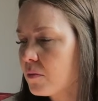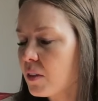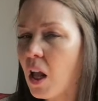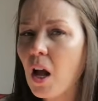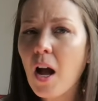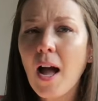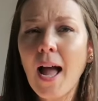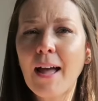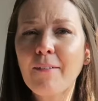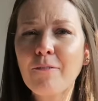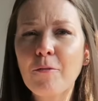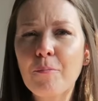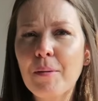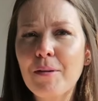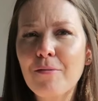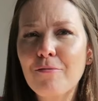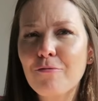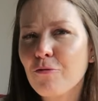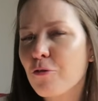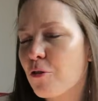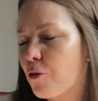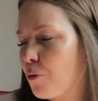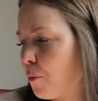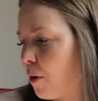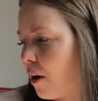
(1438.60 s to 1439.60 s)
haven't been
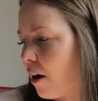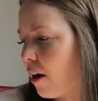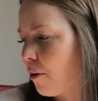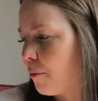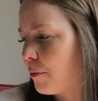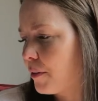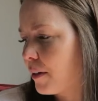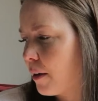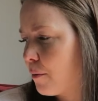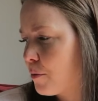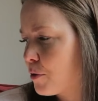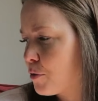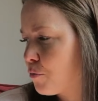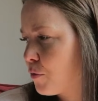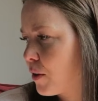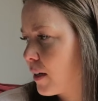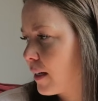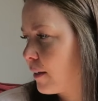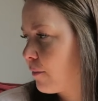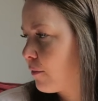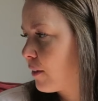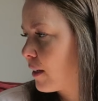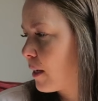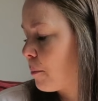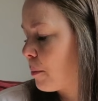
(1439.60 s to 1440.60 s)
for a while, and I was
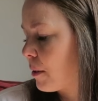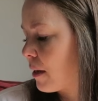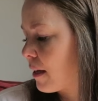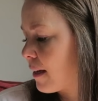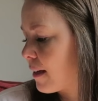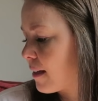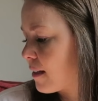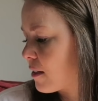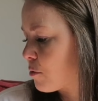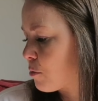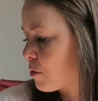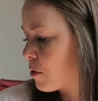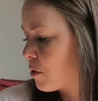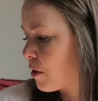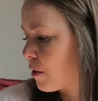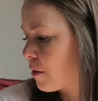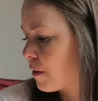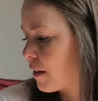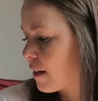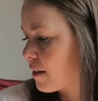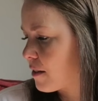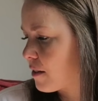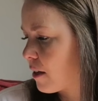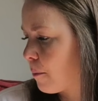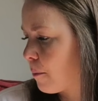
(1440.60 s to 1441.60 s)
really pleased with the things